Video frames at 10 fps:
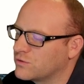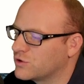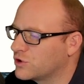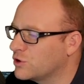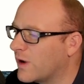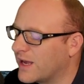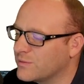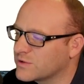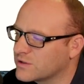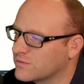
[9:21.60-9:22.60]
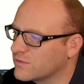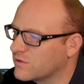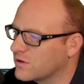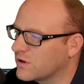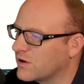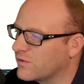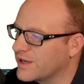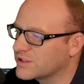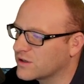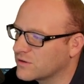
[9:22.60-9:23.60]
2 items, and
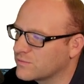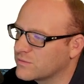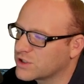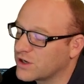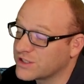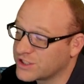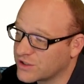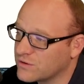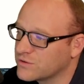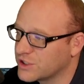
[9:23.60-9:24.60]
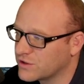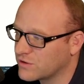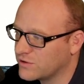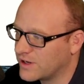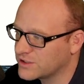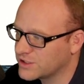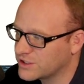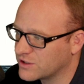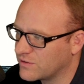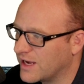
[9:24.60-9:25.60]
arrays start at 0, 0. There's the
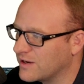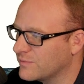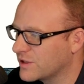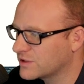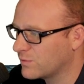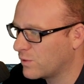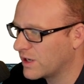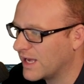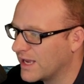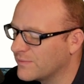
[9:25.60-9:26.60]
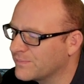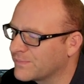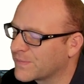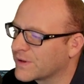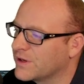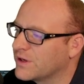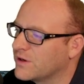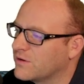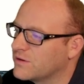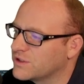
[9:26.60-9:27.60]
0 item. There's the 1 item,
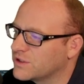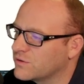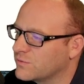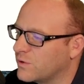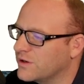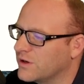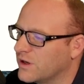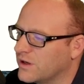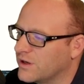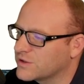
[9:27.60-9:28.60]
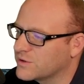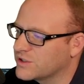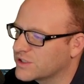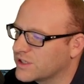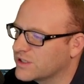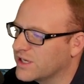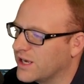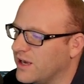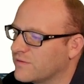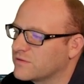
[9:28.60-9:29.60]
0 and 1. And so it's just going to say,
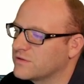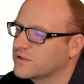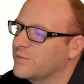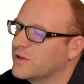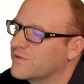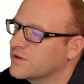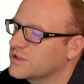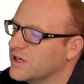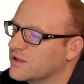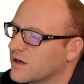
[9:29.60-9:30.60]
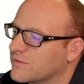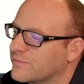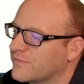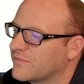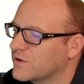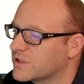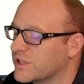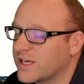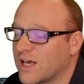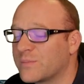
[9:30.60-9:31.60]
hey, just give me the first thing there. First
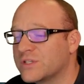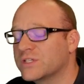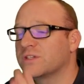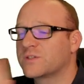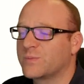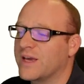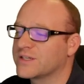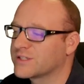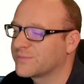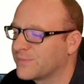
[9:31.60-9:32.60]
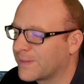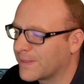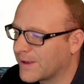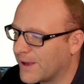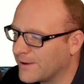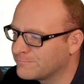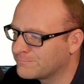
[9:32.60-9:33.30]
thing up into the space. Okay.